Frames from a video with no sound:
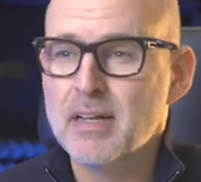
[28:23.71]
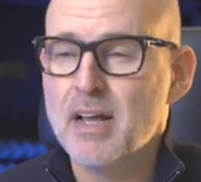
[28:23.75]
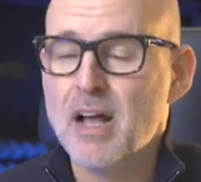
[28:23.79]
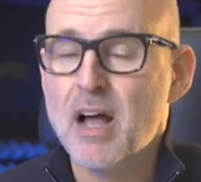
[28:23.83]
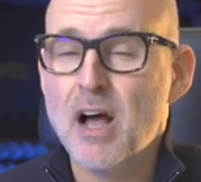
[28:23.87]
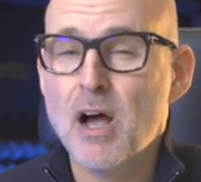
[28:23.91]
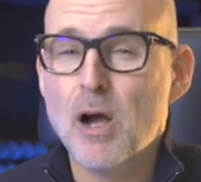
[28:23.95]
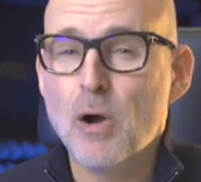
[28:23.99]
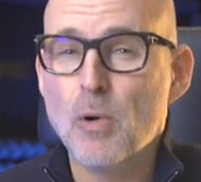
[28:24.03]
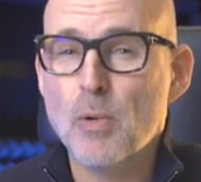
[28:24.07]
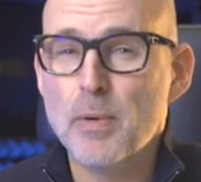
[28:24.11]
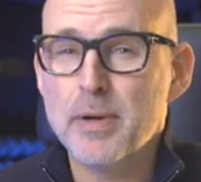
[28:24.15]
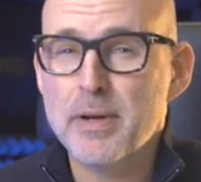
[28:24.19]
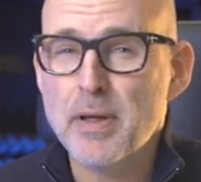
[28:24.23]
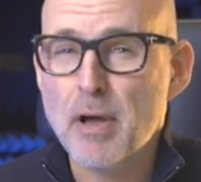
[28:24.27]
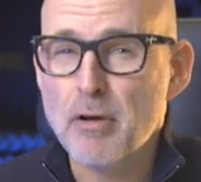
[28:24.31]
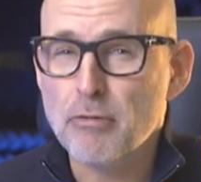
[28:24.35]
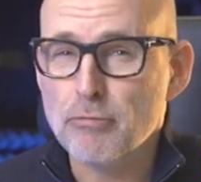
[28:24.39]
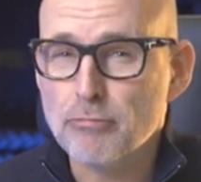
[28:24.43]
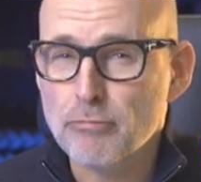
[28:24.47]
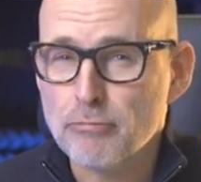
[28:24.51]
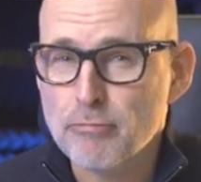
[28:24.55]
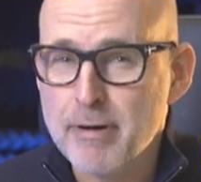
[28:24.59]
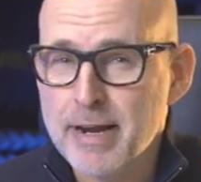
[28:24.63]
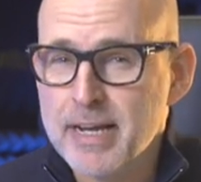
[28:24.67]
I would
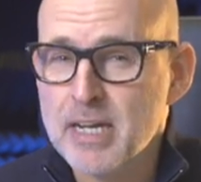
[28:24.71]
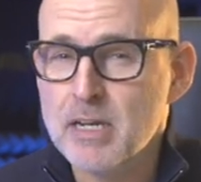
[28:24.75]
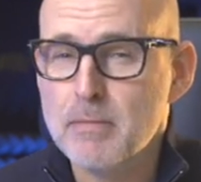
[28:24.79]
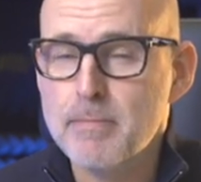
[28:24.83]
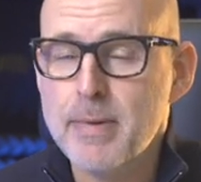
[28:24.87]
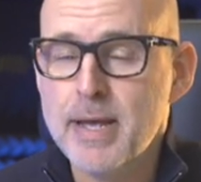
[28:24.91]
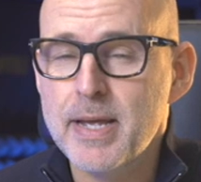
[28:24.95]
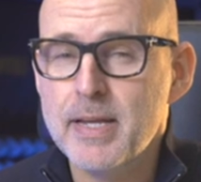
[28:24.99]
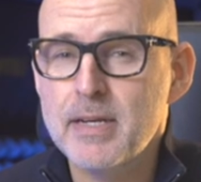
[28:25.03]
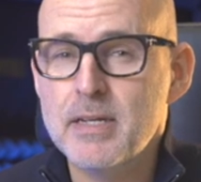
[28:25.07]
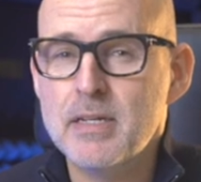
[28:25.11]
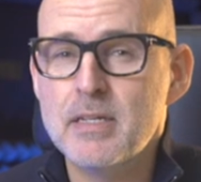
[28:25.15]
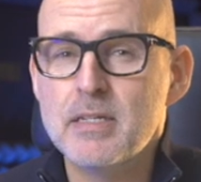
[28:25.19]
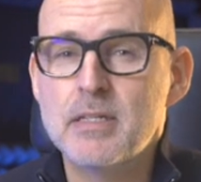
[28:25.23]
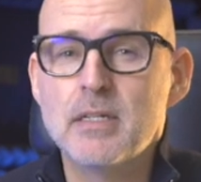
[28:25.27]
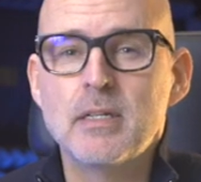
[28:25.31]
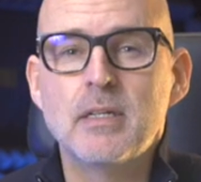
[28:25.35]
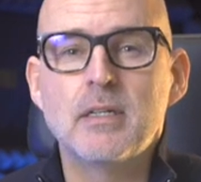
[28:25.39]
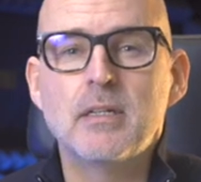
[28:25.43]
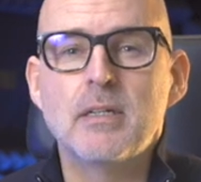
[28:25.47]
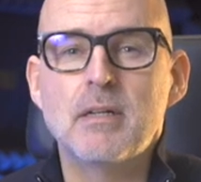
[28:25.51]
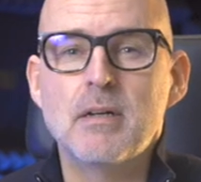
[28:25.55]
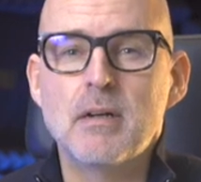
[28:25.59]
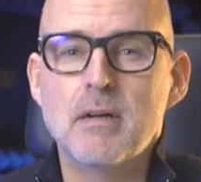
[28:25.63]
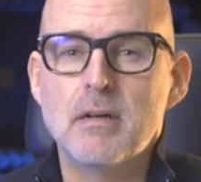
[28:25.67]
recommend
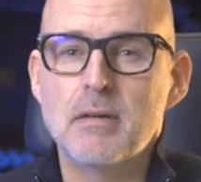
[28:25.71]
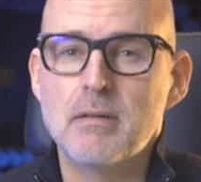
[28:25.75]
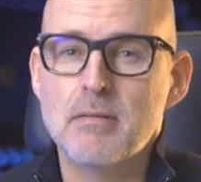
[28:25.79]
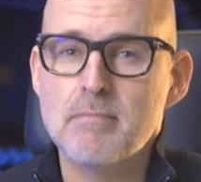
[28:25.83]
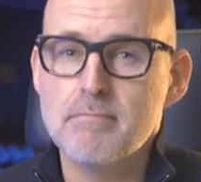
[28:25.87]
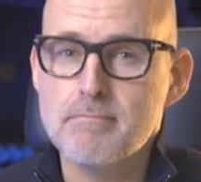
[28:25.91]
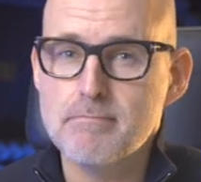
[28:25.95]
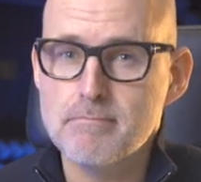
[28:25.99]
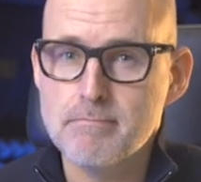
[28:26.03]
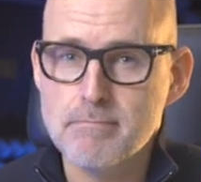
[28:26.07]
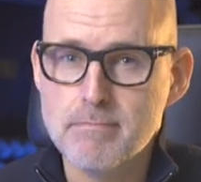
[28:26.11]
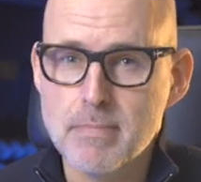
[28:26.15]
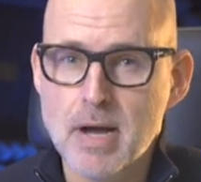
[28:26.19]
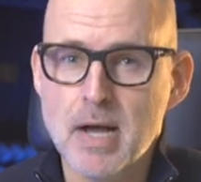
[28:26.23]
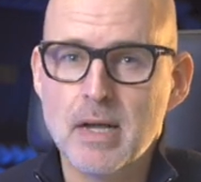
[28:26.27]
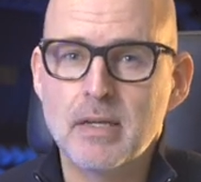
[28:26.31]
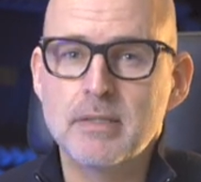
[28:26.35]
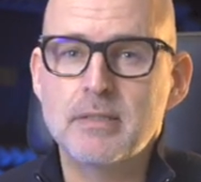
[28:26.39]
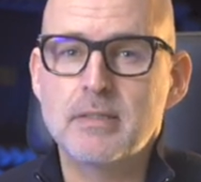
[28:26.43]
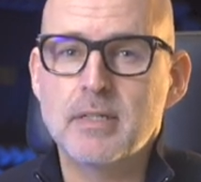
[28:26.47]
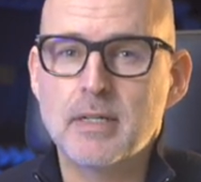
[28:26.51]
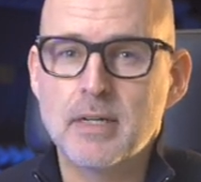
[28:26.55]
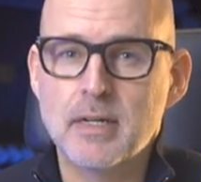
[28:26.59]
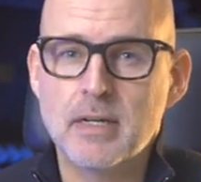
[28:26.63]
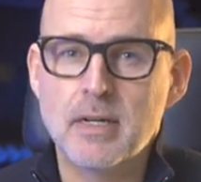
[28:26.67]

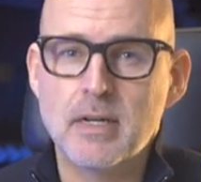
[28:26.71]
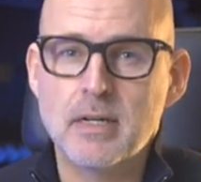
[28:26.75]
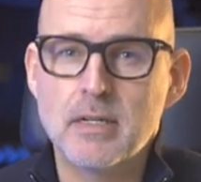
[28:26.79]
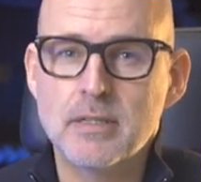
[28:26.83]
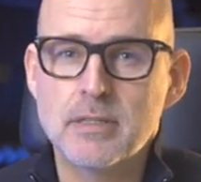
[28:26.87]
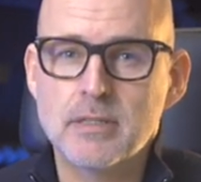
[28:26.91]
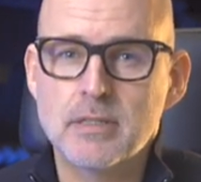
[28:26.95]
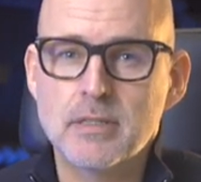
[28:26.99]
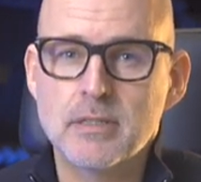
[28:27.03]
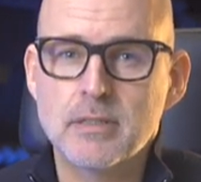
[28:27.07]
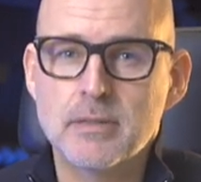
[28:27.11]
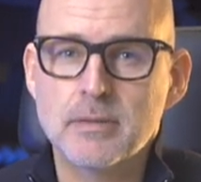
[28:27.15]
Masterclass.